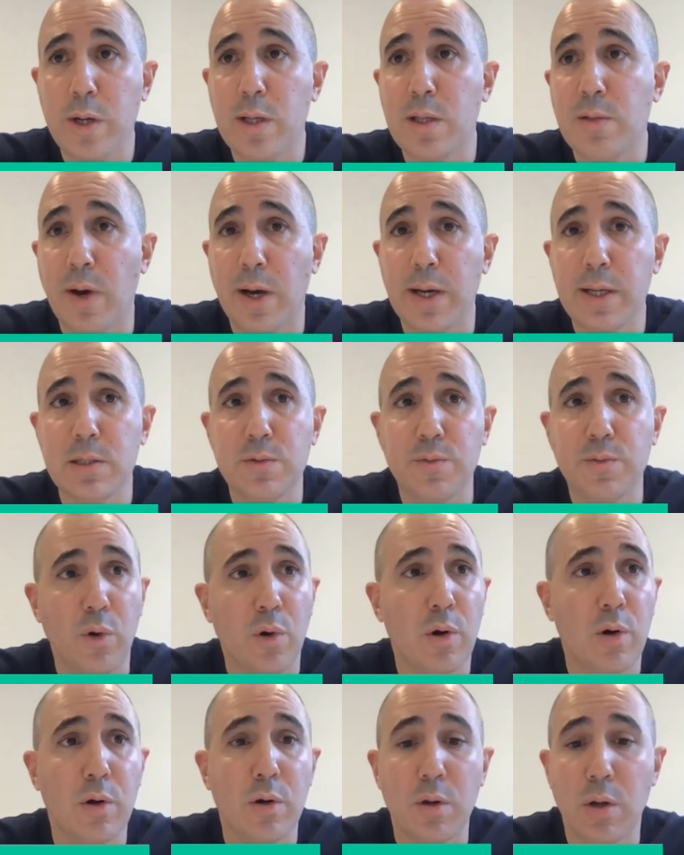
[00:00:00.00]
advice
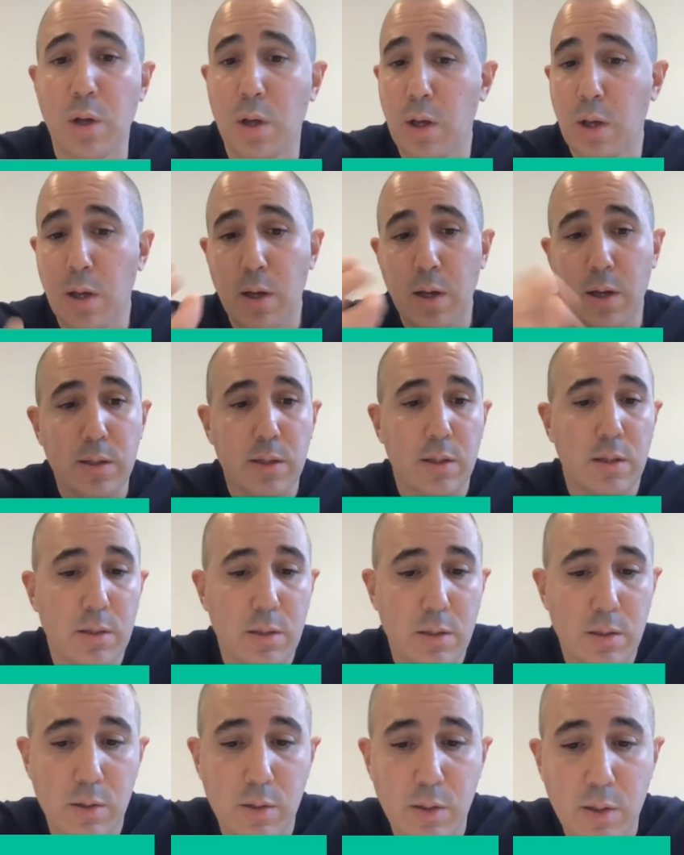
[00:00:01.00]
for,
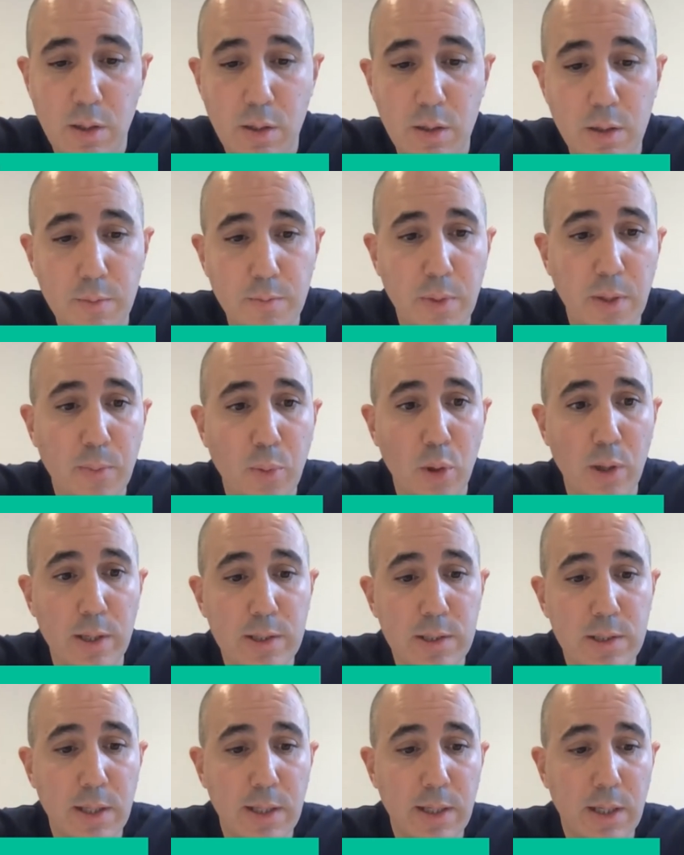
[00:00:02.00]
you know, the people
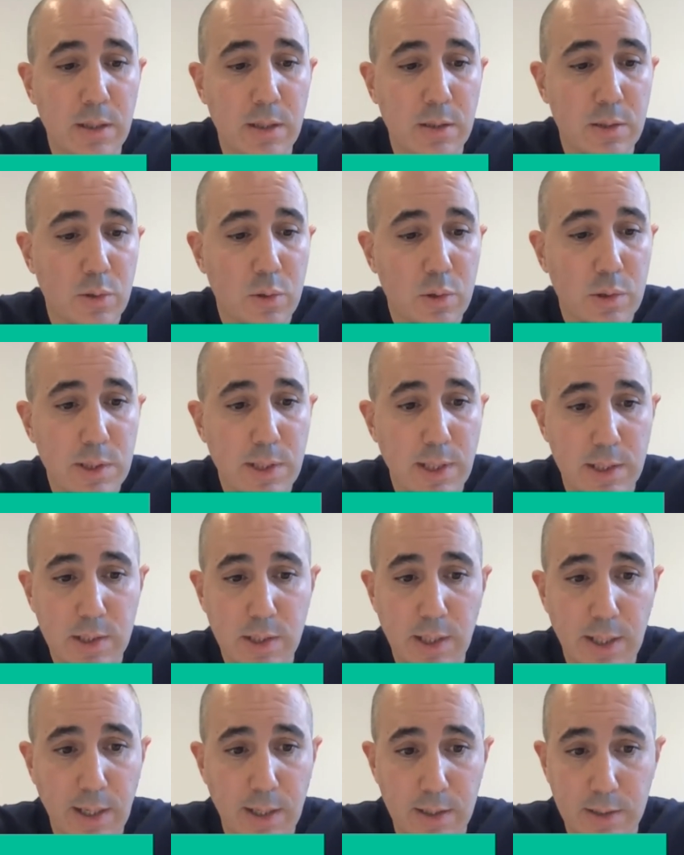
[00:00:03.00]
listening and the students
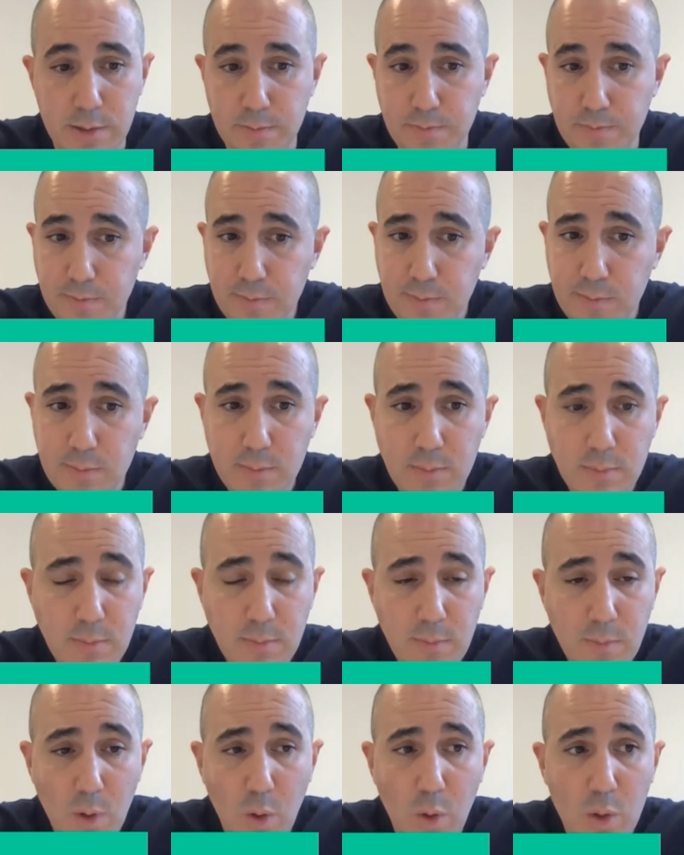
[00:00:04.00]
listening, is
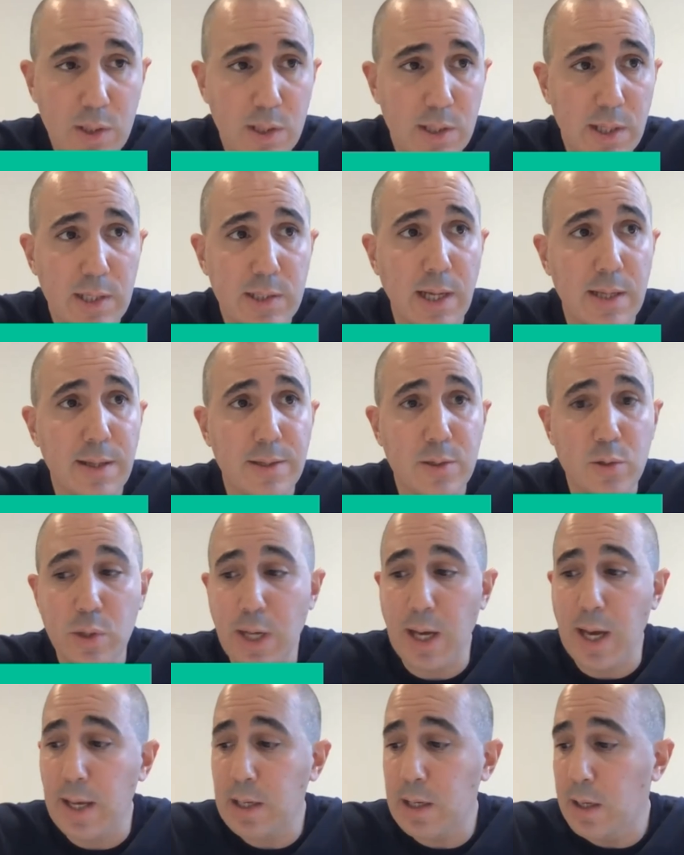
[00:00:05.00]
to the extent that you
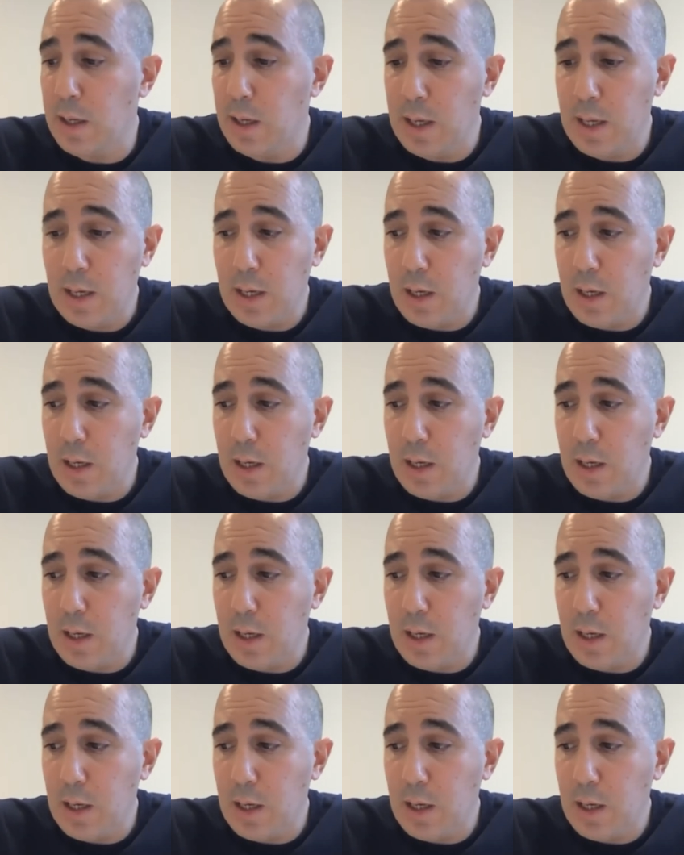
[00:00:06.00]
can,